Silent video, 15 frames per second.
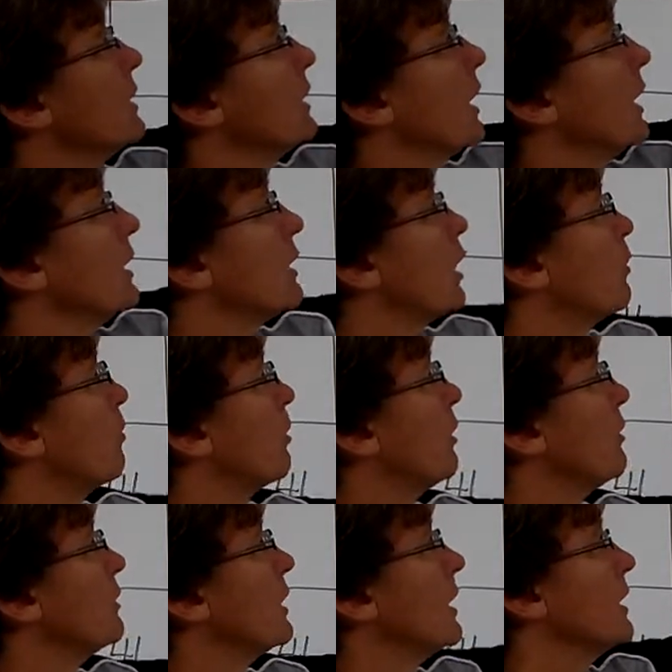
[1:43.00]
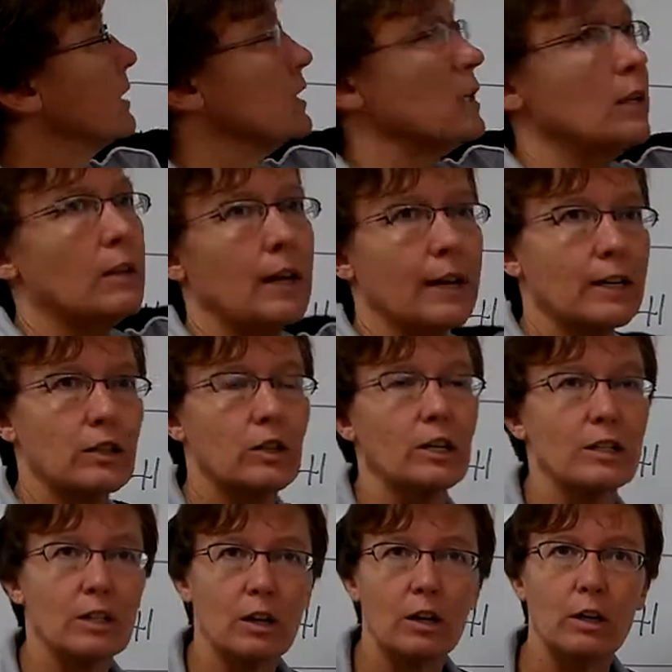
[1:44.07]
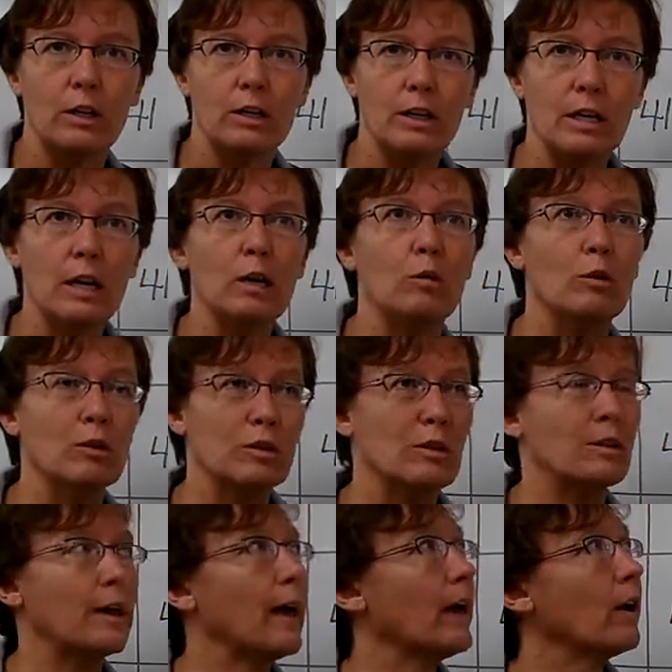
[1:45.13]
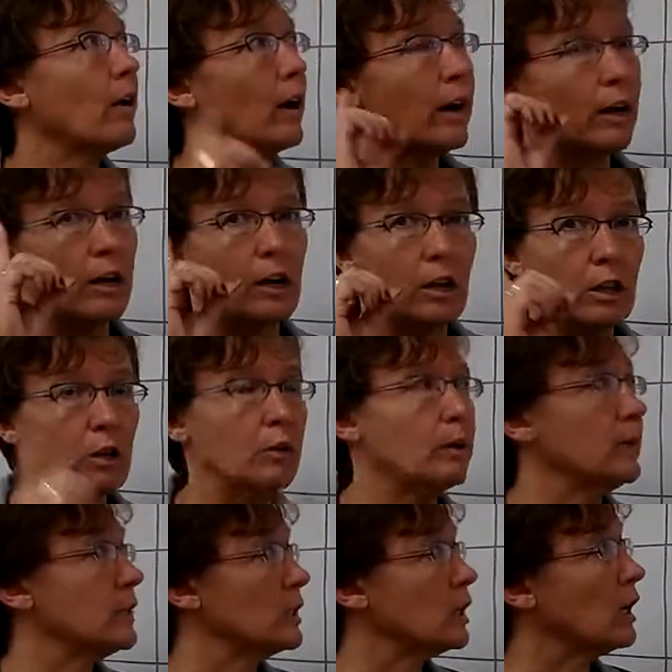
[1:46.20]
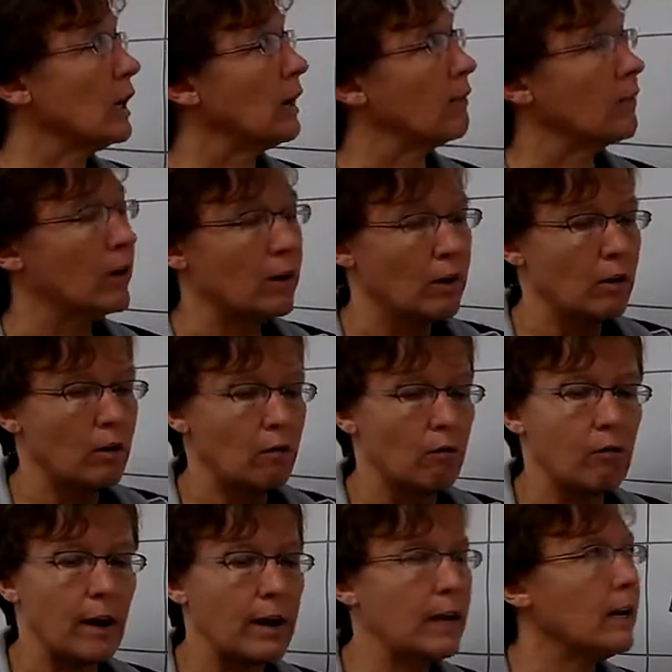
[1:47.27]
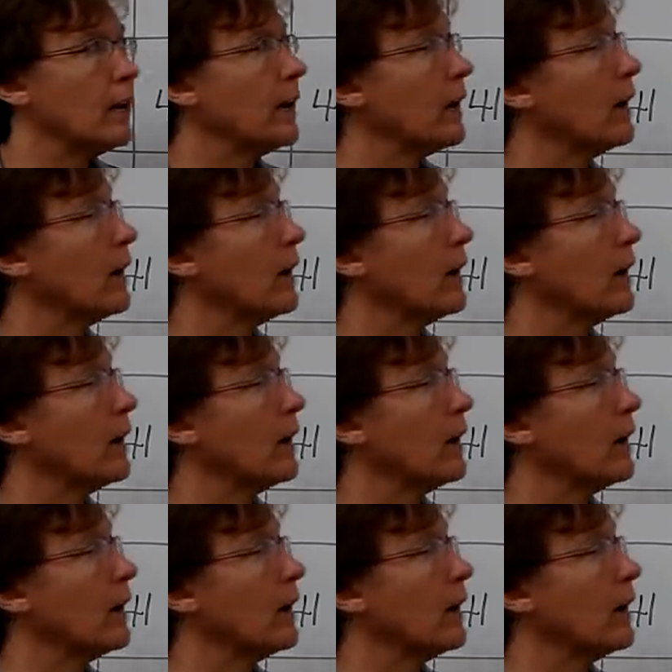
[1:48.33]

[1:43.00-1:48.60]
this case our protons and electrons aren't equal, so that ought to clue us off right